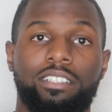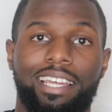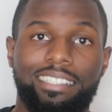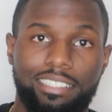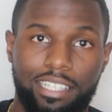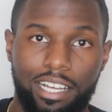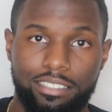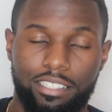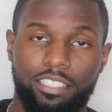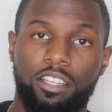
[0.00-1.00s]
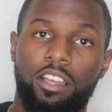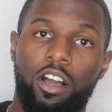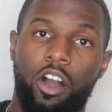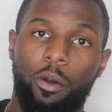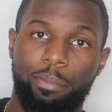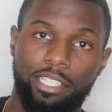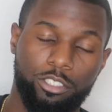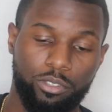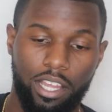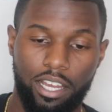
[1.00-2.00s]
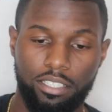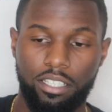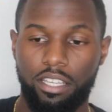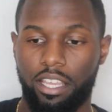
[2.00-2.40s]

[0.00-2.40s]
unedited content on Patreon,